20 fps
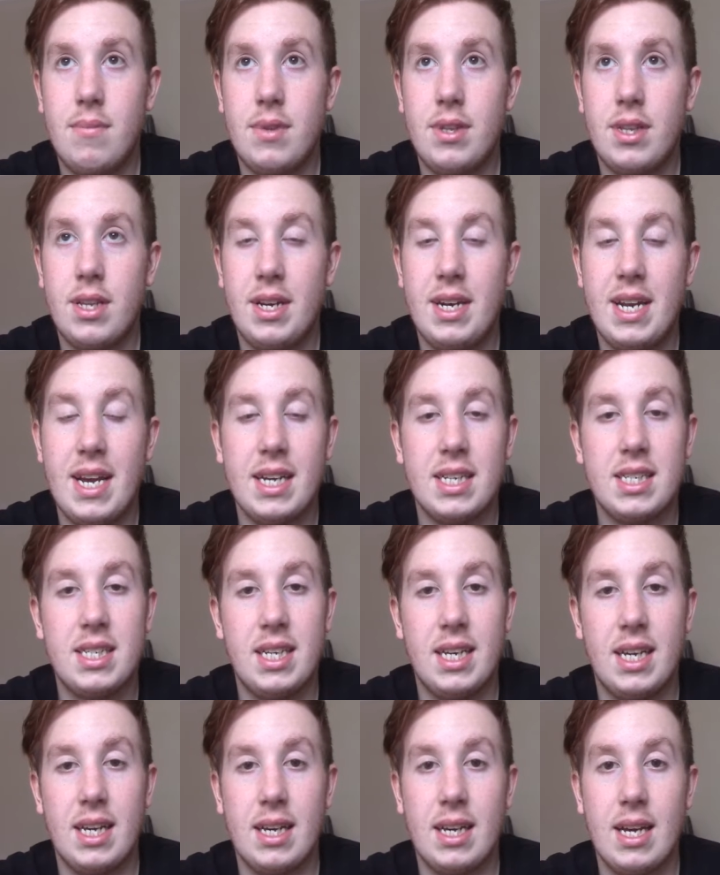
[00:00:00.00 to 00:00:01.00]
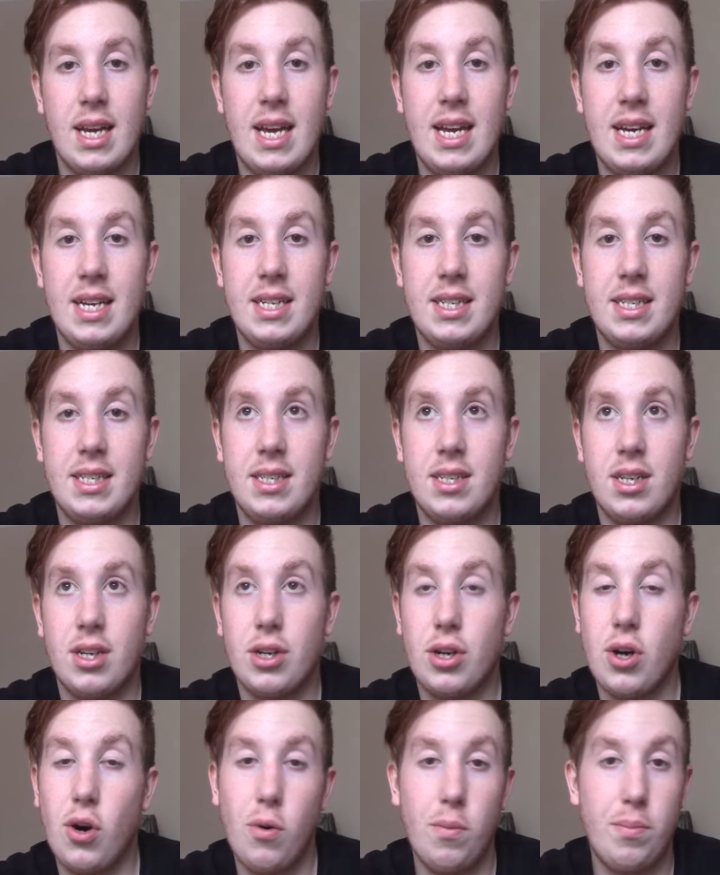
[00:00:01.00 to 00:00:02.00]
The next thing is
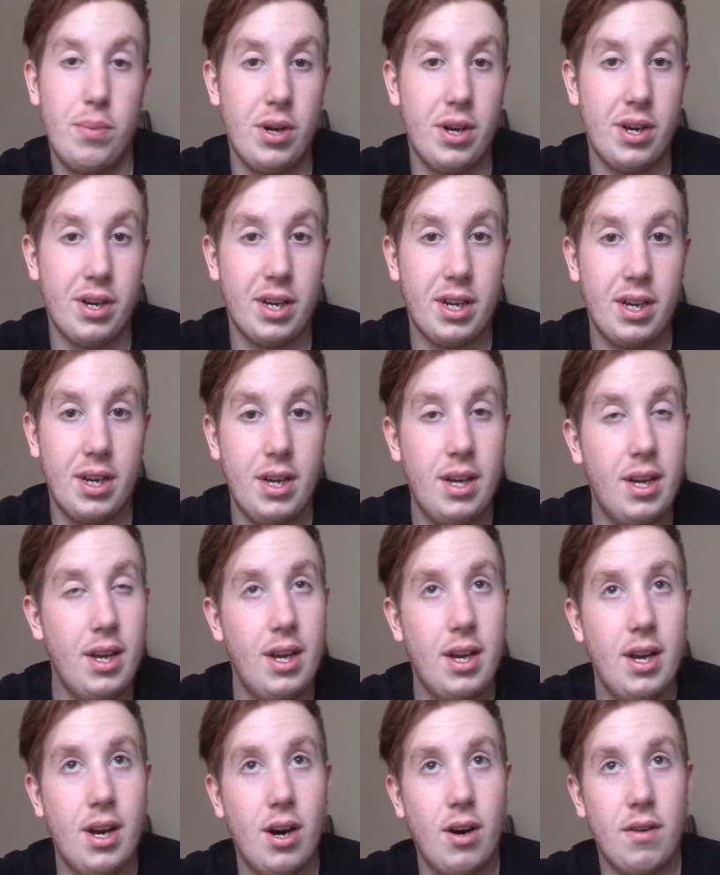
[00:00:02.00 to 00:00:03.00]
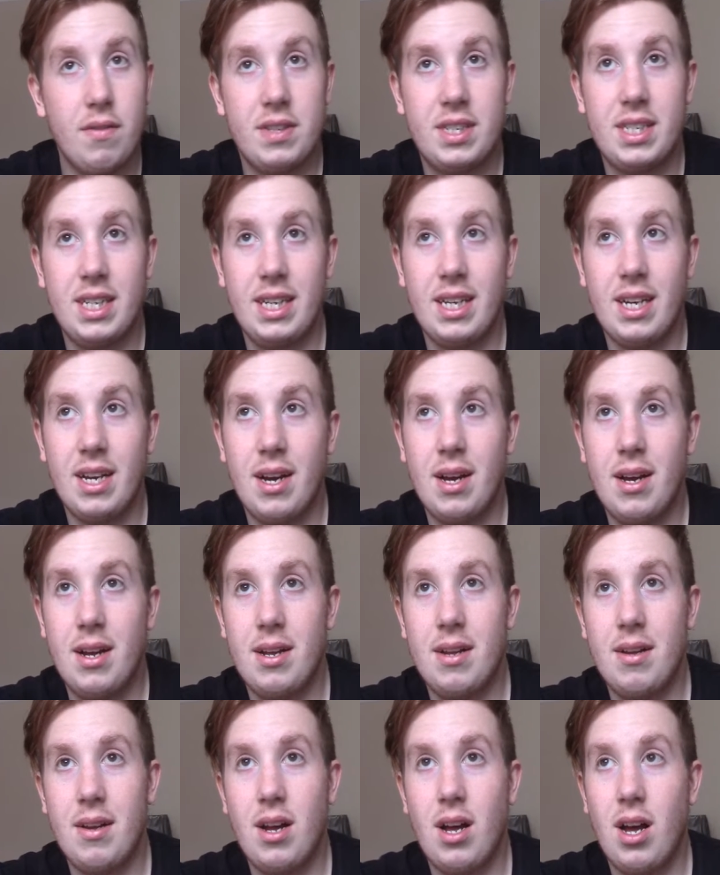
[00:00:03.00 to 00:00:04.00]
Goldberg. Obviously,
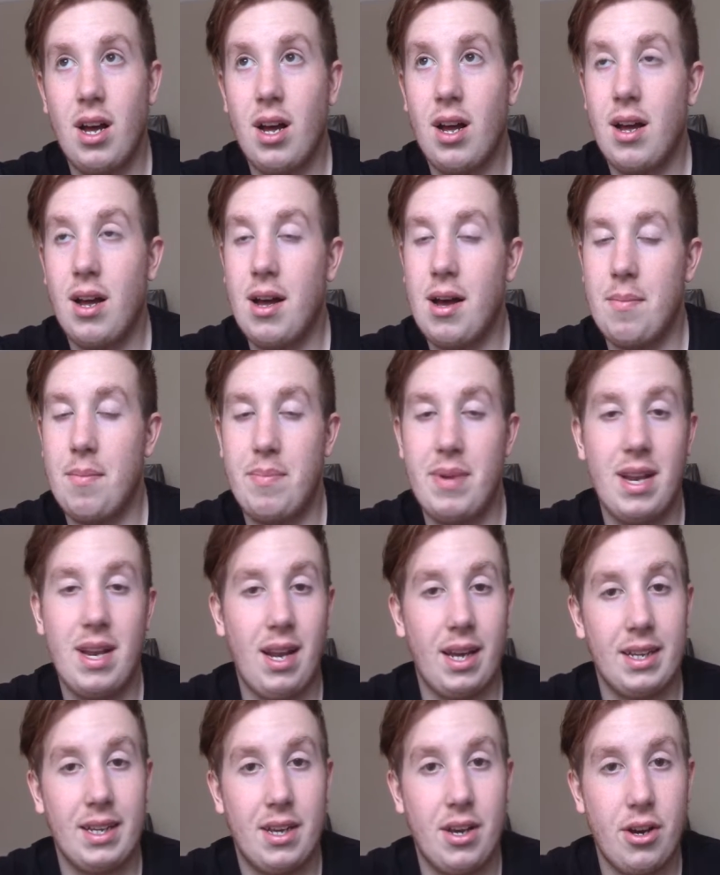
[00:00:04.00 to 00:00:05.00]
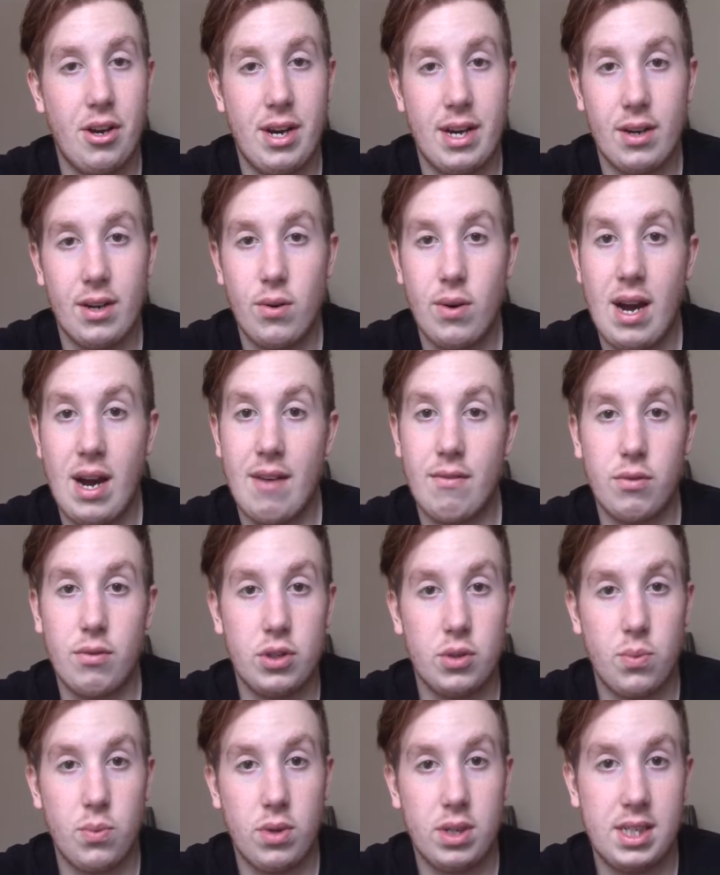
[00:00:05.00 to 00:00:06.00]
a bit like Kurt Angle,
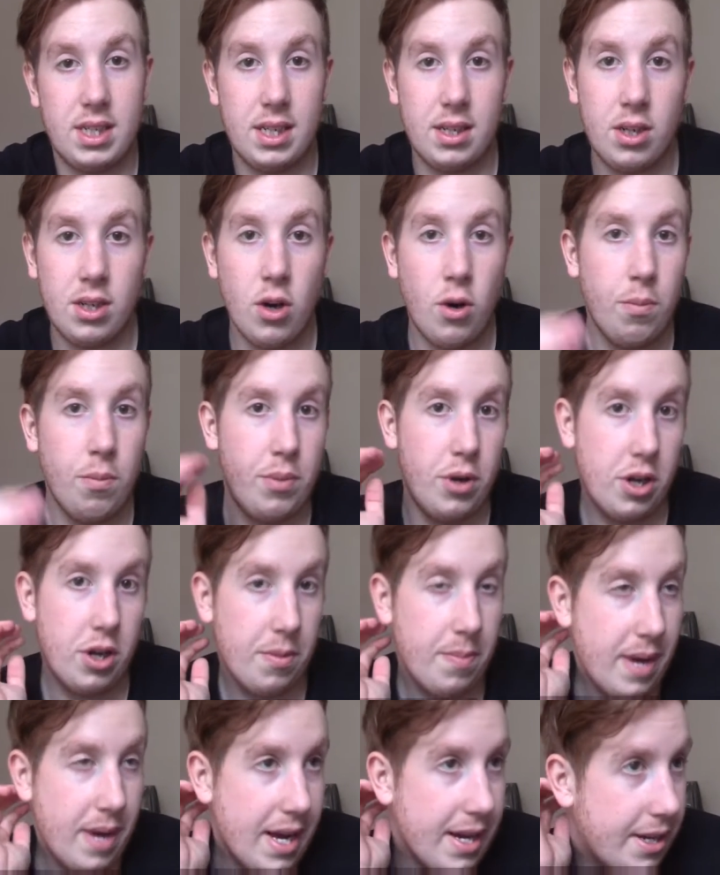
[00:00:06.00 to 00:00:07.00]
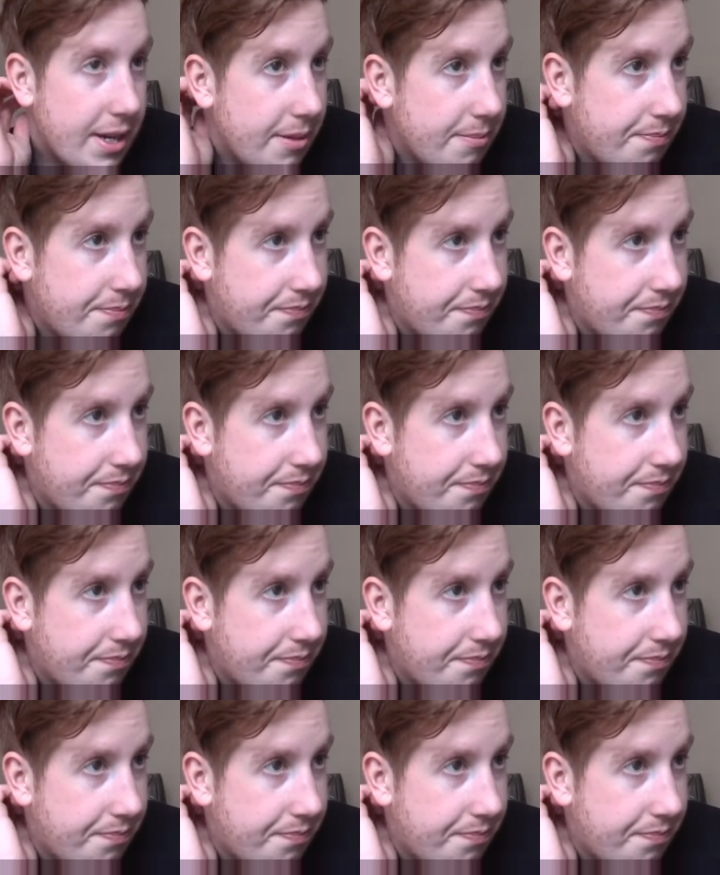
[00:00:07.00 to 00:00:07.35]
everyone's wanted Goldberg back,